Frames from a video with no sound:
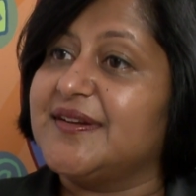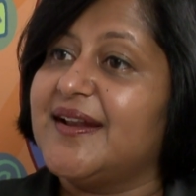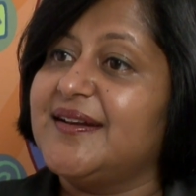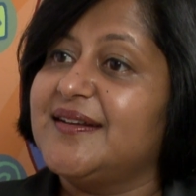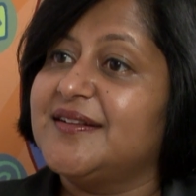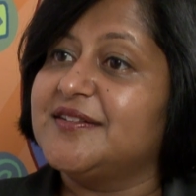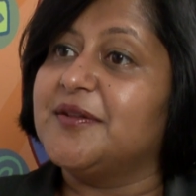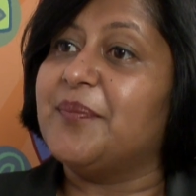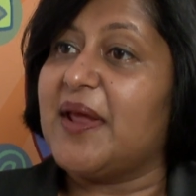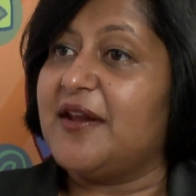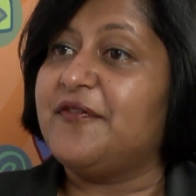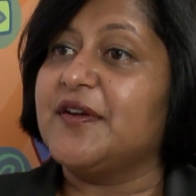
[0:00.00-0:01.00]
Right? The
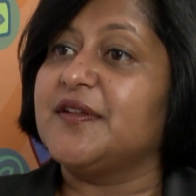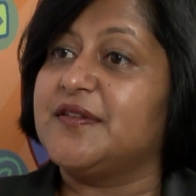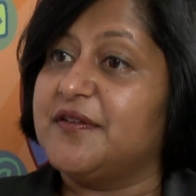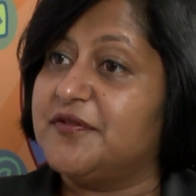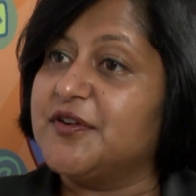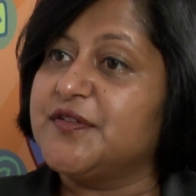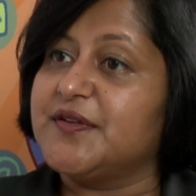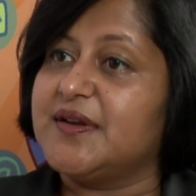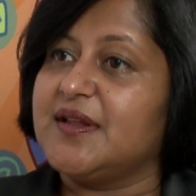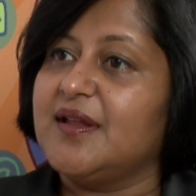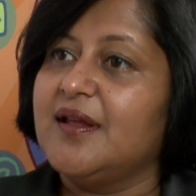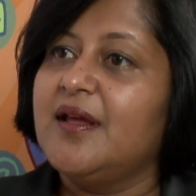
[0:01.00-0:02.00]
benefit is diversity.
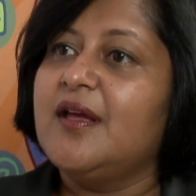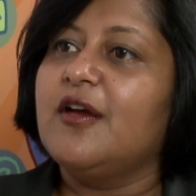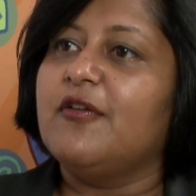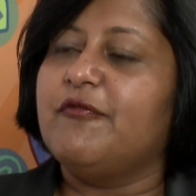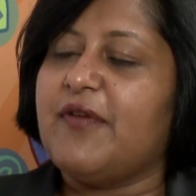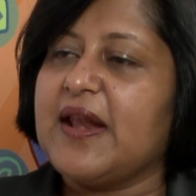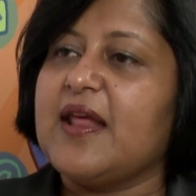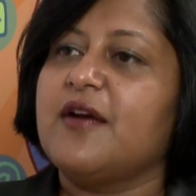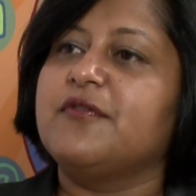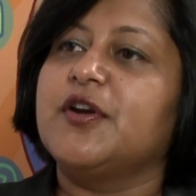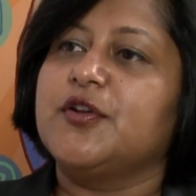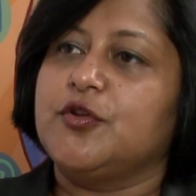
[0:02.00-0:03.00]

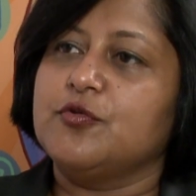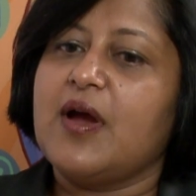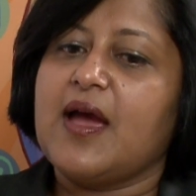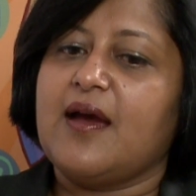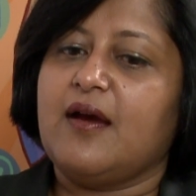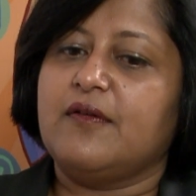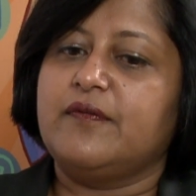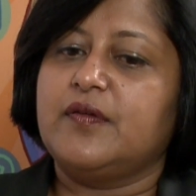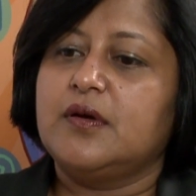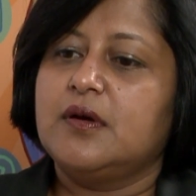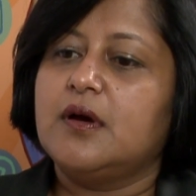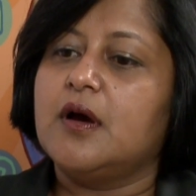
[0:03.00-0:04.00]
Whenever you have
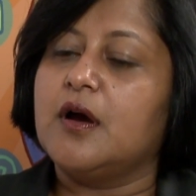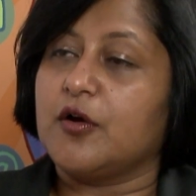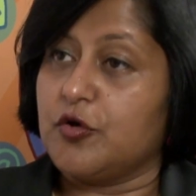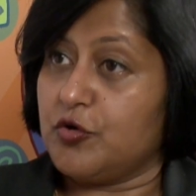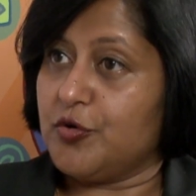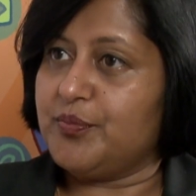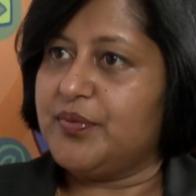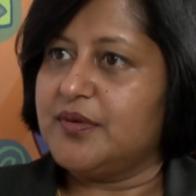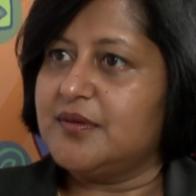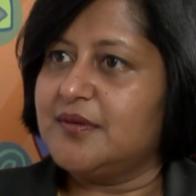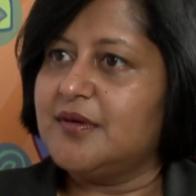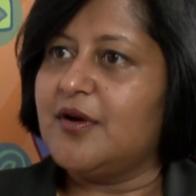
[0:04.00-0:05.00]
a group
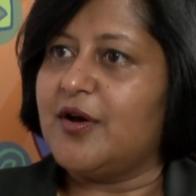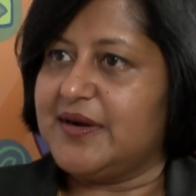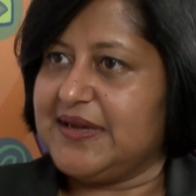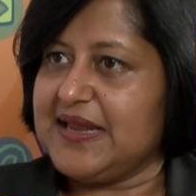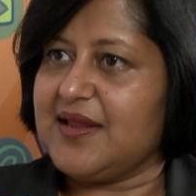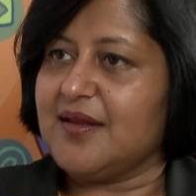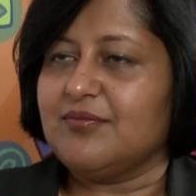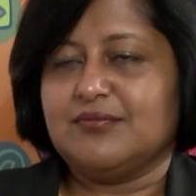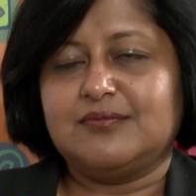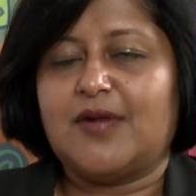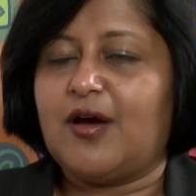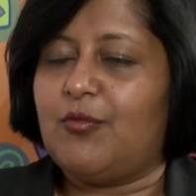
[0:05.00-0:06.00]
or a team
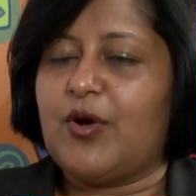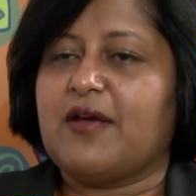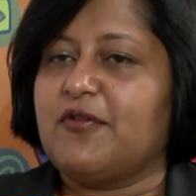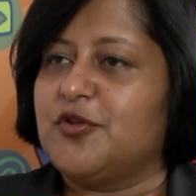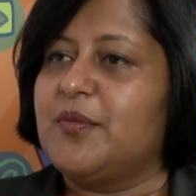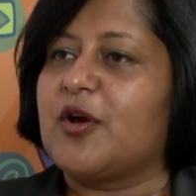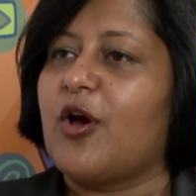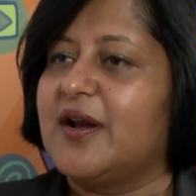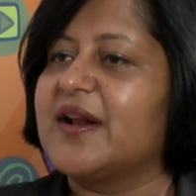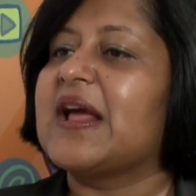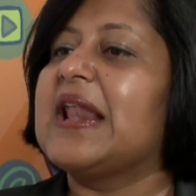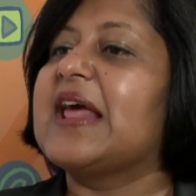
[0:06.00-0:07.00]
or whatever you may call it, a
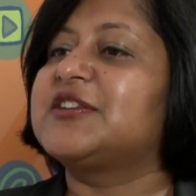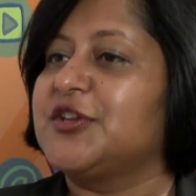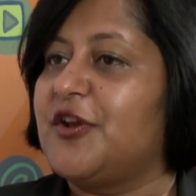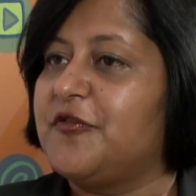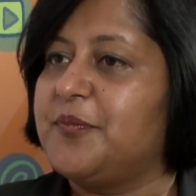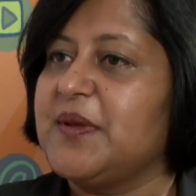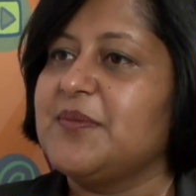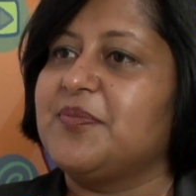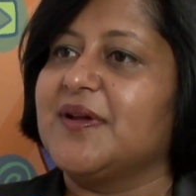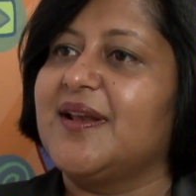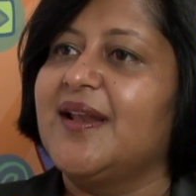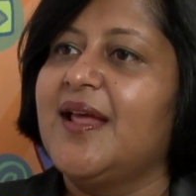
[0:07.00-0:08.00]
collection of
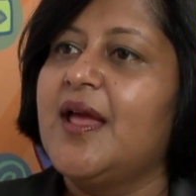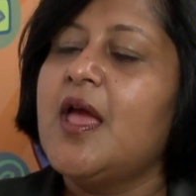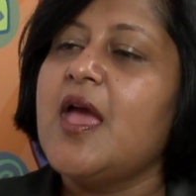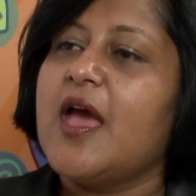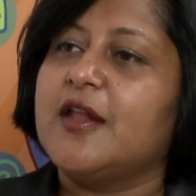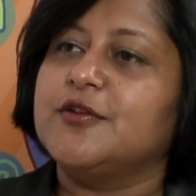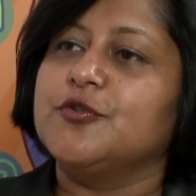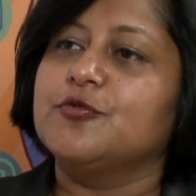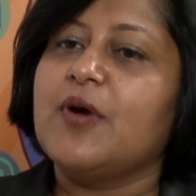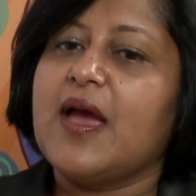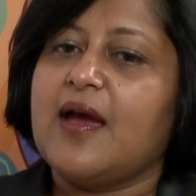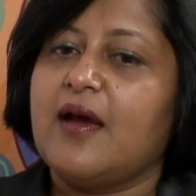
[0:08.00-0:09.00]
people, and you
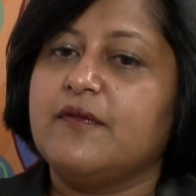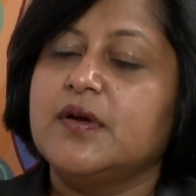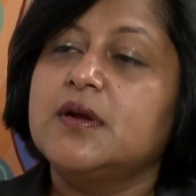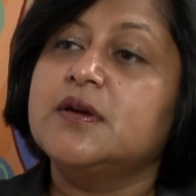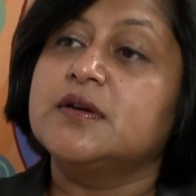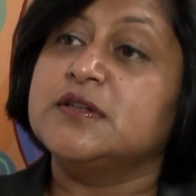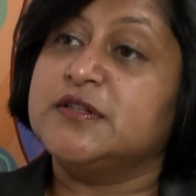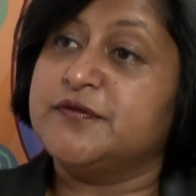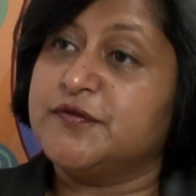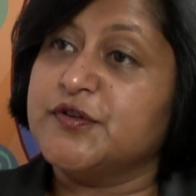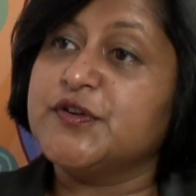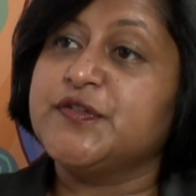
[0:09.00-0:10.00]
have
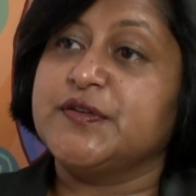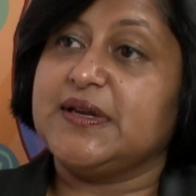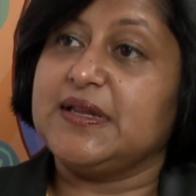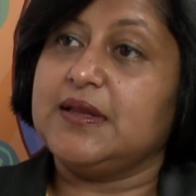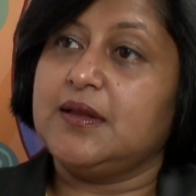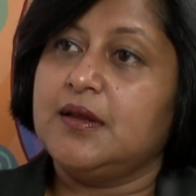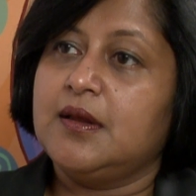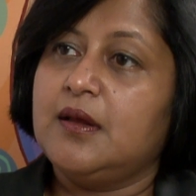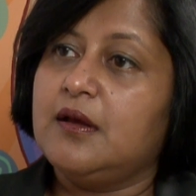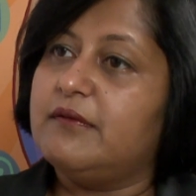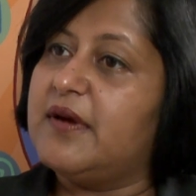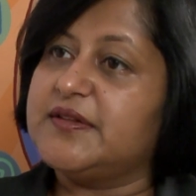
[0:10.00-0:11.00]
diversity,
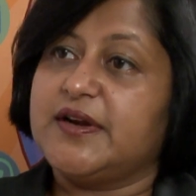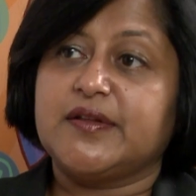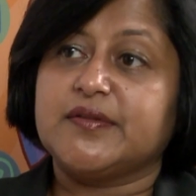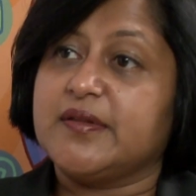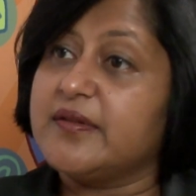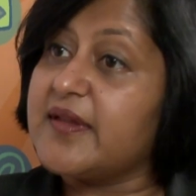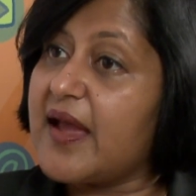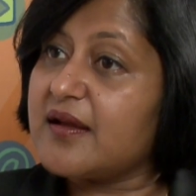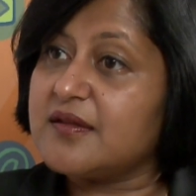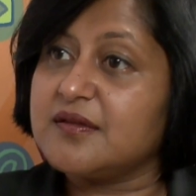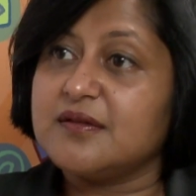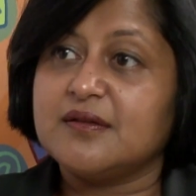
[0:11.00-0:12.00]
whether it is in
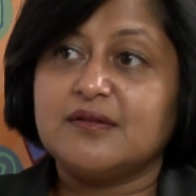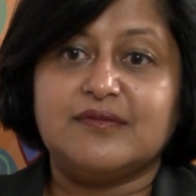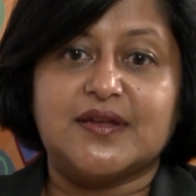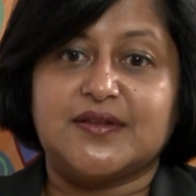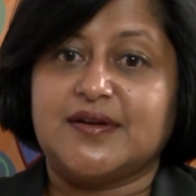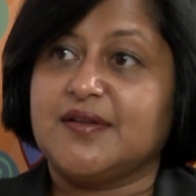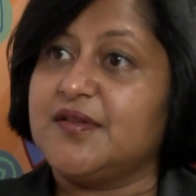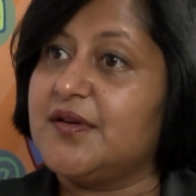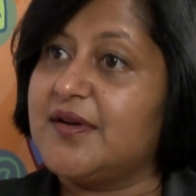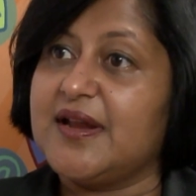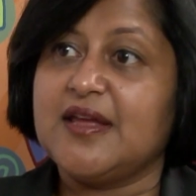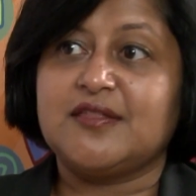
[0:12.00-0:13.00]
sex, whether it is in
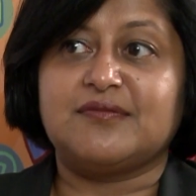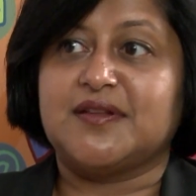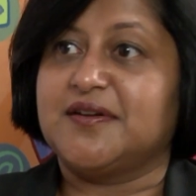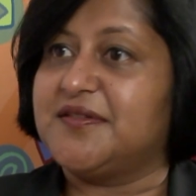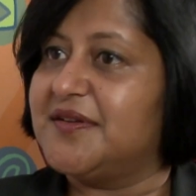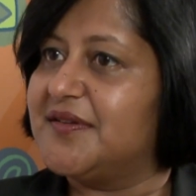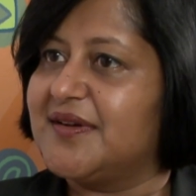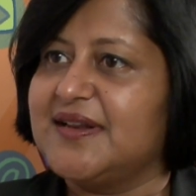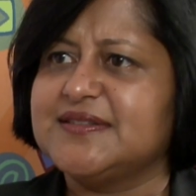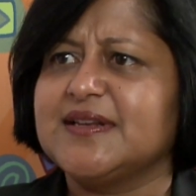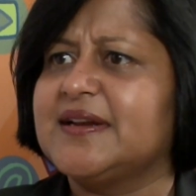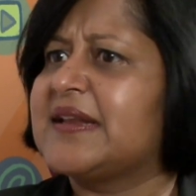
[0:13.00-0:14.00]
race, whether it's in
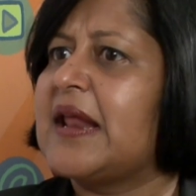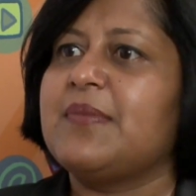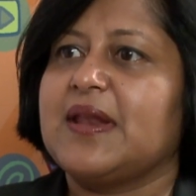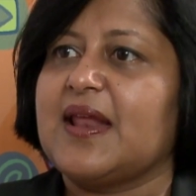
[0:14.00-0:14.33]
religion, it can be in